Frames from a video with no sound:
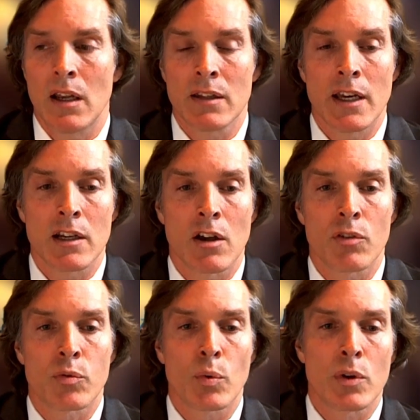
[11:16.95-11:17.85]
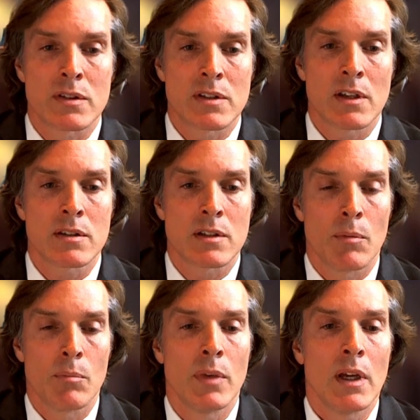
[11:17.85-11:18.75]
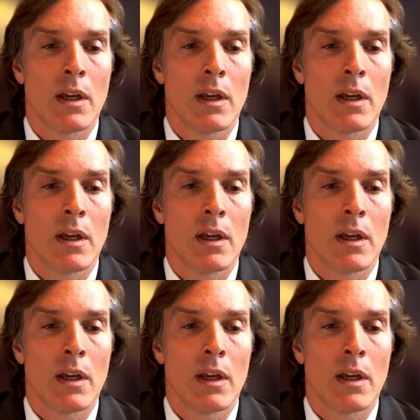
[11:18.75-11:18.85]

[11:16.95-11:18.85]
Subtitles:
and let it go through the system